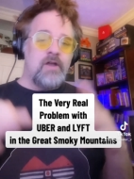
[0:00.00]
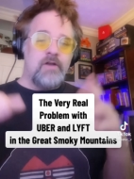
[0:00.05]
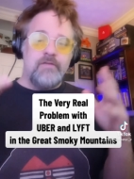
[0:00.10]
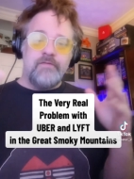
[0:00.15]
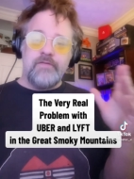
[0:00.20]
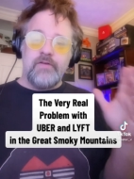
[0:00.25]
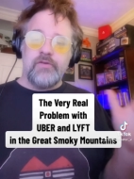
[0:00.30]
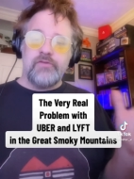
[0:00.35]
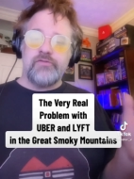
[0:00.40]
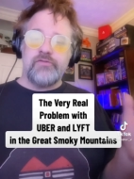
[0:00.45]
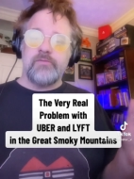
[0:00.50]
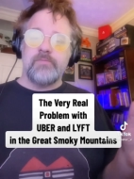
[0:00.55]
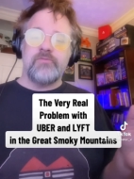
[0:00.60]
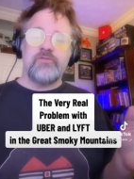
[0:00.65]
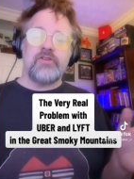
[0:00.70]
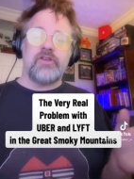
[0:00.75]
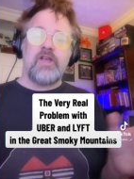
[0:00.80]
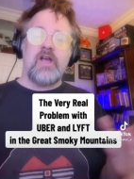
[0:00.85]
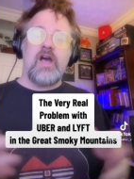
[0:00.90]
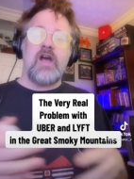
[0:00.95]
Folks from
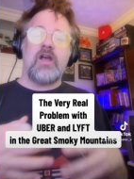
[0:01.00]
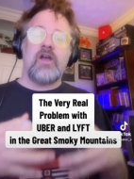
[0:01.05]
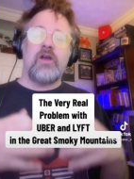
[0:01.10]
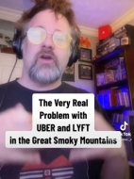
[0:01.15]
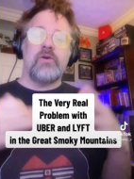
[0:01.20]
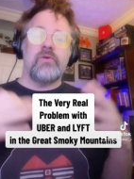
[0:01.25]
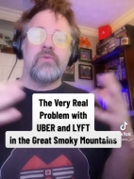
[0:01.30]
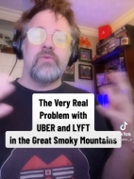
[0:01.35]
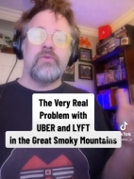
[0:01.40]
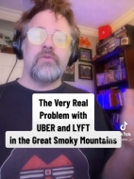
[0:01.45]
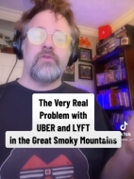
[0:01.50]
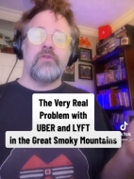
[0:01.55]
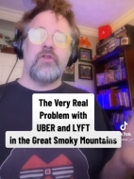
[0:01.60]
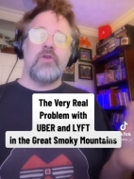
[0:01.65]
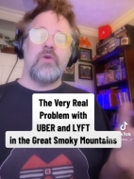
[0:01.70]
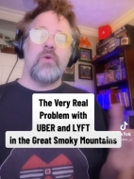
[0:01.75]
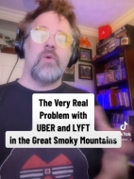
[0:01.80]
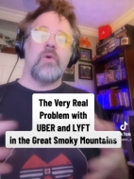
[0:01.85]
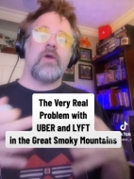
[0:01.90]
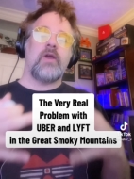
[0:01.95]
Chicago, New
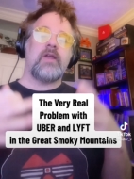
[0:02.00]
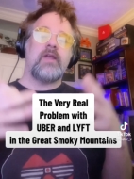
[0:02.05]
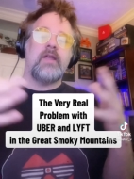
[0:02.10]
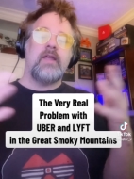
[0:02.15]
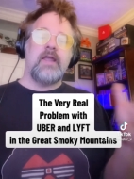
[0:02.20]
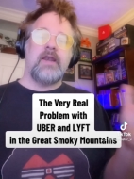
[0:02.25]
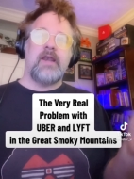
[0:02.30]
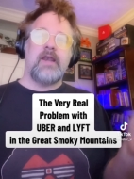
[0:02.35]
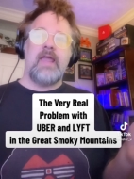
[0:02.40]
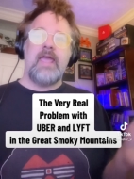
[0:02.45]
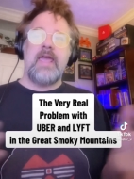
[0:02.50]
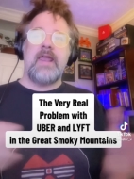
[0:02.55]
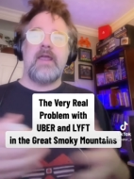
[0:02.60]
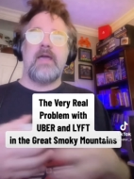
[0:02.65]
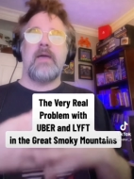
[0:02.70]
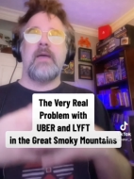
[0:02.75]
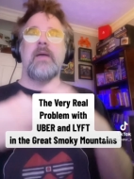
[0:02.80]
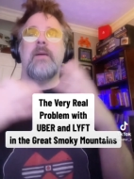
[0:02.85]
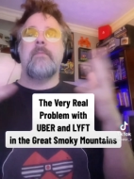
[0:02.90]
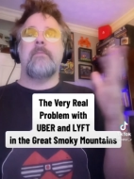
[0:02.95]
York,
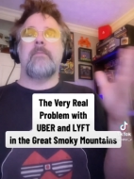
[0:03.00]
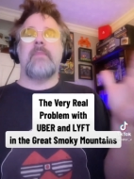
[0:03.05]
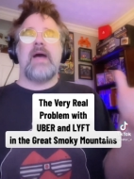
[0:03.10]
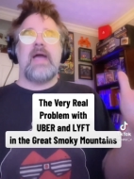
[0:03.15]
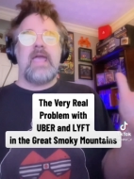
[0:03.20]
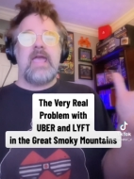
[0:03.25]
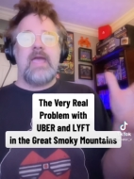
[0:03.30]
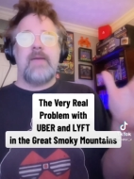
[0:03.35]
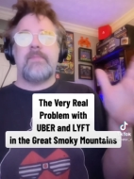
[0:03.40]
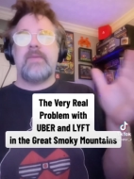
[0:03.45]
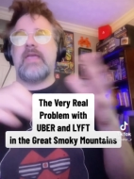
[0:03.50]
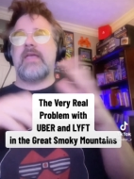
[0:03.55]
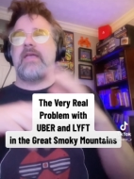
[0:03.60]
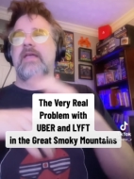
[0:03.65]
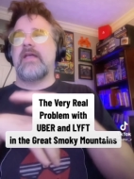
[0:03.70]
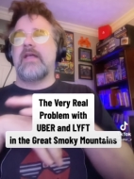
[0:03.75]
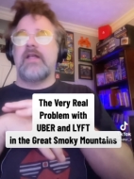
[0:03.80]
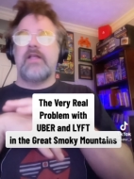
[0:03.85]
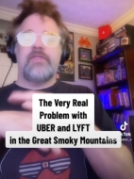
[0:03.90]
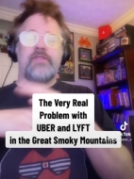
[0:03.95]
Atlanta,
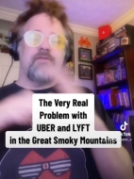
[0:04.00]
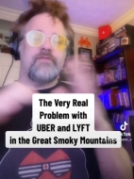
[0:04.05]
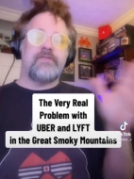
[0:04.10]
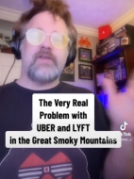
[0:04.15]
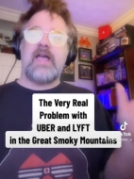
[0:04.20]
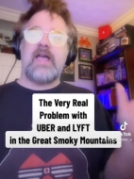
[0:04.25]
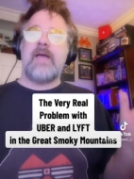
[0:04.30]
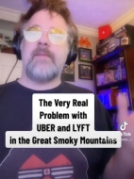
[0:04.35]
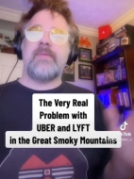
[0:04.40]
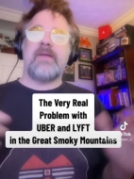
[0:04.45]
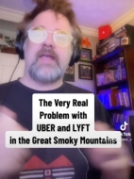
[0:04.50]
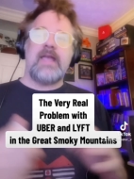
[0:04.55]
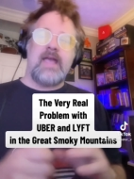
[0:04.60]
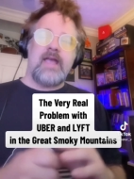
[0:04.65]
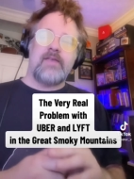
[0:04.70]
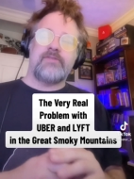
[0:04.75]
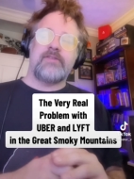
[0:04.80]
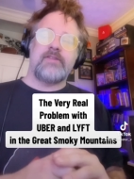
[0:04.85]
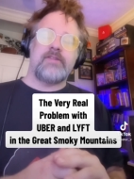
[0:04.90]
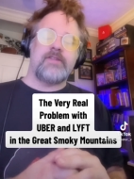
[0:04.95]
Miami, they're
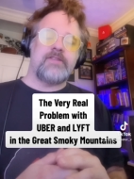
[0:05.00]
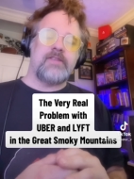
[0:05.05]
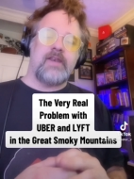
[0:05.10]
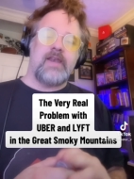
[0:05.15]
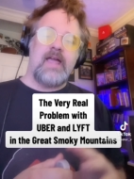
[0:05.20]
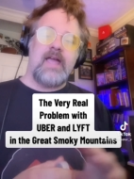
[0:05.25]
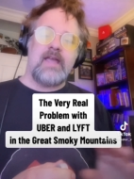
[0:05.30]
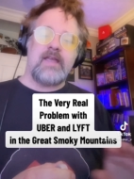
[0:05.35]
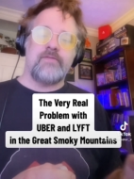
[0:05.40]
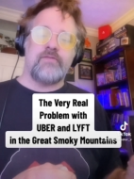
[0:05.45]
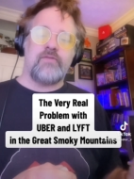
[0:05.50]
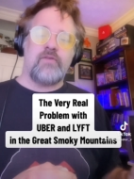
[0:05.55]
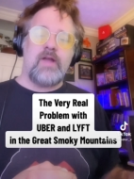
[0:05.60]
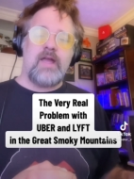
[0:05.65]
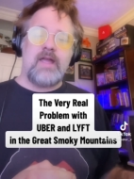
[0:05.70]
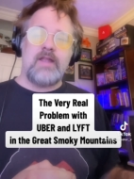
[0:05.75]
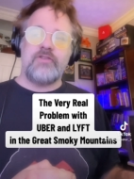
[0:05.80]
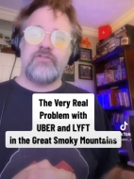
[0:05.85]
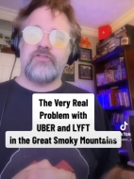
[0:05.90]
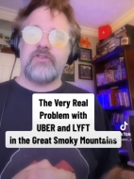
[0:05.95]
flabbergasted at the lack of
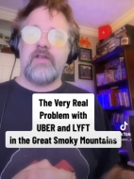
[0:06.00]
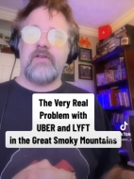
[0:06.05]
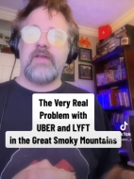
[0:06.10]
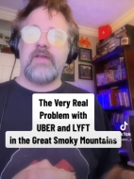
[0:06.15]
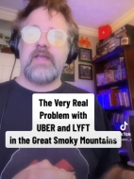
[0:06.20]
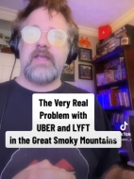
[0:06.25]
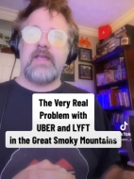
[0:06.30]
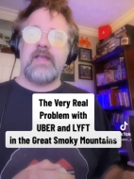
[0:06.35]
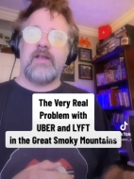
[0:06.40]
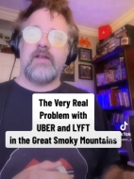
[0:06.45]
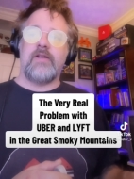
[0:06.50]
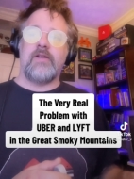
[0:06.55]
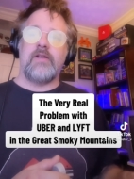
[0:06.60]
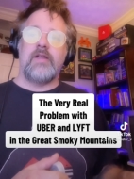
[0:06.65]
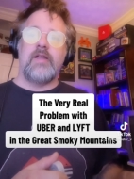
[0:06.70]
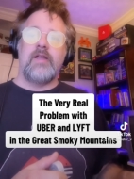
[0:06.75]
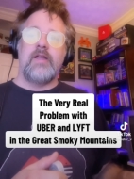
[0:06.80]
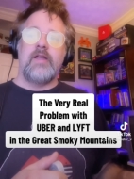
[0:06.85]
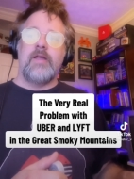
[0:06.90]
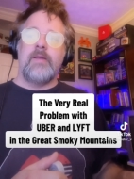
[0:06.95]
ride sharing here,
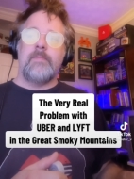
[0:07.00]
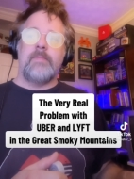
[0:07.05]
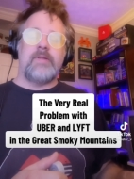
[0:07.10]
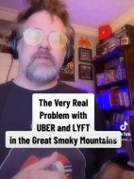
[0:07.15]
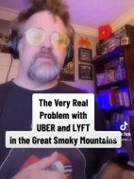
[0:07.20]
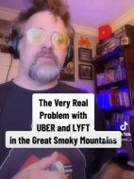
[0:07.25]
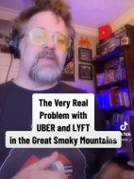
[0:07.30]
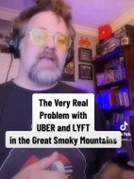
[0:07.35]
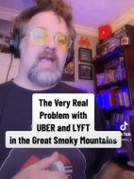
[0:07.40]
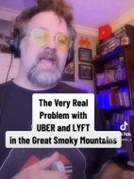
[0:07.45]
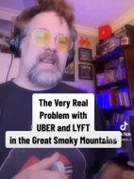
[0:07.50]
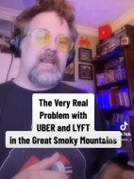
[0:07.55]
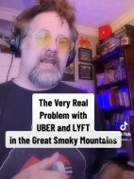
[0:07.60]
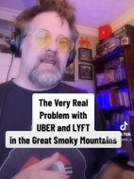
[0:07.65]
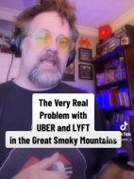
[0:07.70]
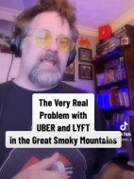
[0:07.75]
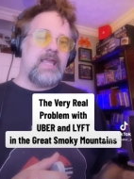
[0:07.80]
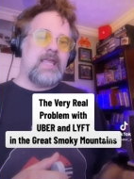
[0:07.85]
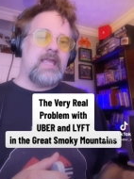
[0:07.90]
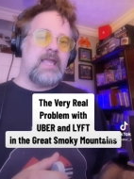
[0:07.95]
but
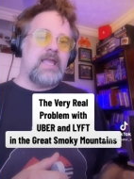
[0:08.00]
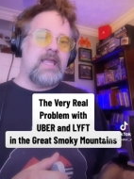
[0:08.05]
sadly,